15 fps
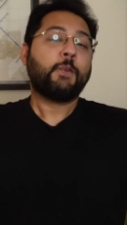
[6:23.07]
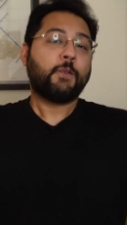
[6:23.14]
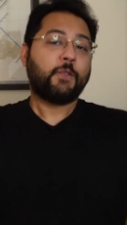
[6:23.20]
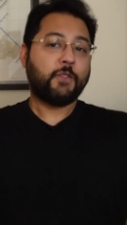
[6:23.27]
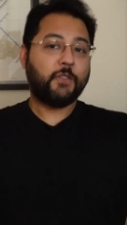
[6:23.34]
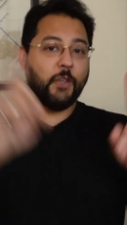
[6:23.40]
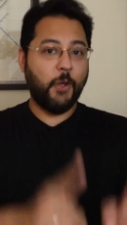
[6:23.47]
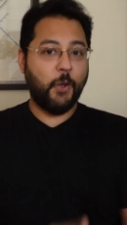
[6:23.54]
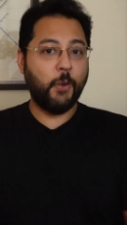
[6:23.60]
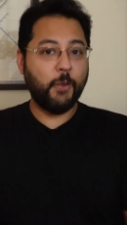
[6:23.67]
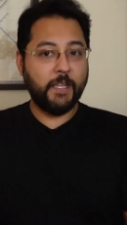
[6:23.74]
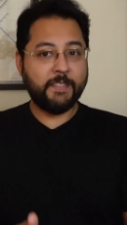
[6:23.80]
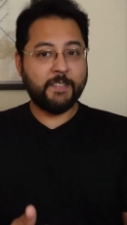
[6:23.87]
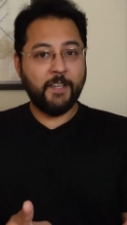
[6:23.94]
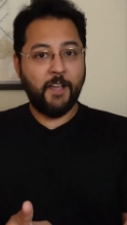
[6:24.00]
So
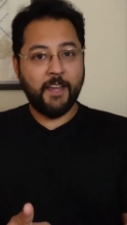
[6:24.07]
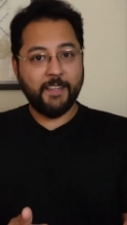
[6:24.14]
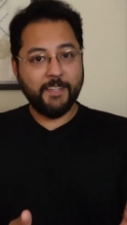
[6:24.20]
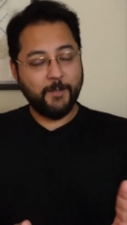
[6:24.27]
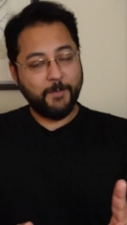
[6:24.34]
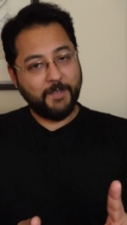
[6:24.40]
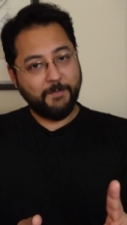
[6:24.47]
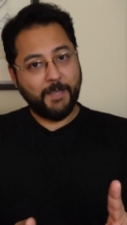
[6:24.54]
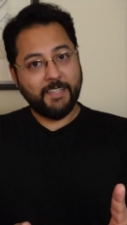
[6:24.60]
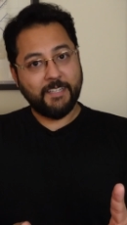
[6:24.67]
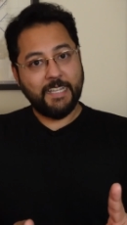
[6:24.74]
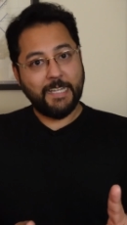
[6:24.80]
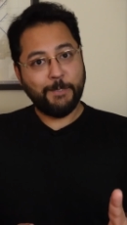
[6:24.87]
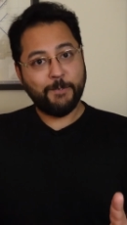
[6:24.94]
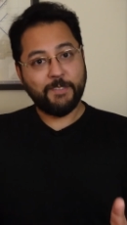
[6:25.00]
let's talk a little bit about the
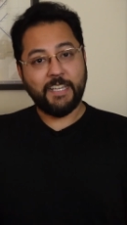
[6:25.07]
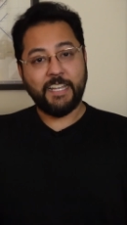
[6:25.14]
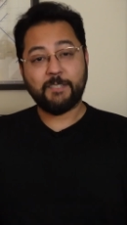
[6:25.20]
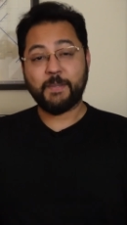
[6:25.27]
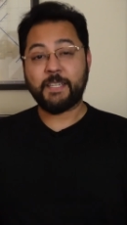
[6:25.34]
downsides,